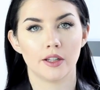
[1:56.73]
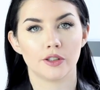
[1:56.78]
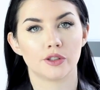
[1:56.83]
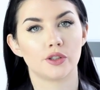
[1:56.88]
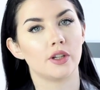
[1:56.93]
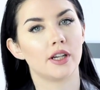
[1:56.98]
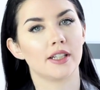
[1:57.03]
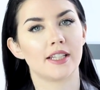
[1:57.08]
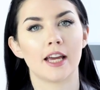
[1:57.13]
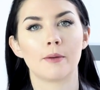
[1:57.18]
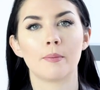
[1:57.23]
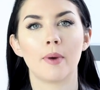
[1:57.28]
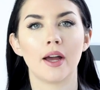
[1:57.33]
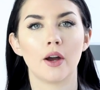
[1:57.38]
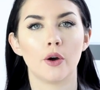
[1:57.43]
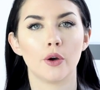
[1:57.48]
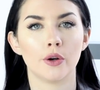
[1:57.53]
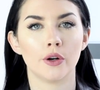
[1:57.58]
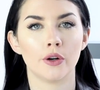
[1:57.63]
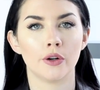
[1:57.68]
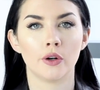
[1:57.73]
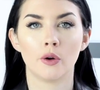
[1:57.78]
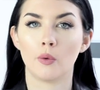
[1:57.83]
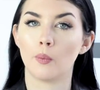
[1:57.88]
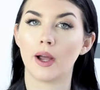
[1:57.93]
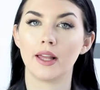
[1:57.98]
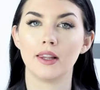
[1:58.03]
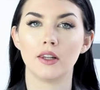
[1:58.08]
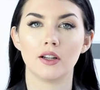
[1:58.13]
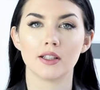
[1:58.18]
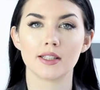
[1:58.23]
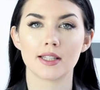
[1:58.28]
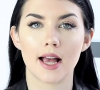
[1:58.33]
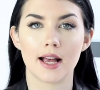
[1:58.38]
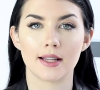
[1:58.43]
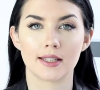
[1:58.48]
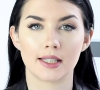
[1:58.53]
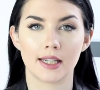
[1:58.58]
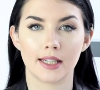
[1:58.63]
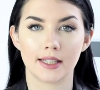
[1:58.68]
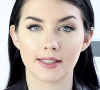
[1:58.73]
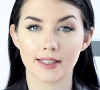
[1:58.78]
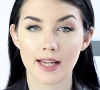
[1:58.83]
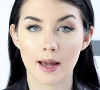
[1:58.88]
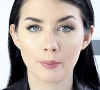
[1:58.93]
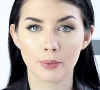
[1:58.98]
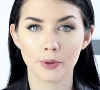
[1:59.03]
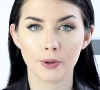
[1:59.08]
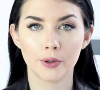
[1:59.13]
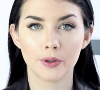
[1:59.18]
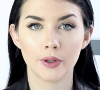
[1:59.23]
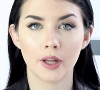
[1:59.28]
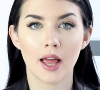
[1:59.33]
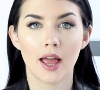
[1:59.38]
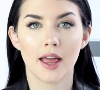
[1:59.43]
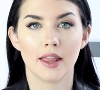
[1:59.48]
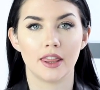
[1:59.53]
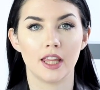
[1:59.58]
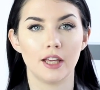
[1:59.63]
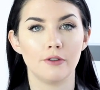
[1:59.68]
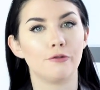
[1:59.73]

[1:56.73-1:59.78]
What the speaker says: So to take my own weight loss as an example, the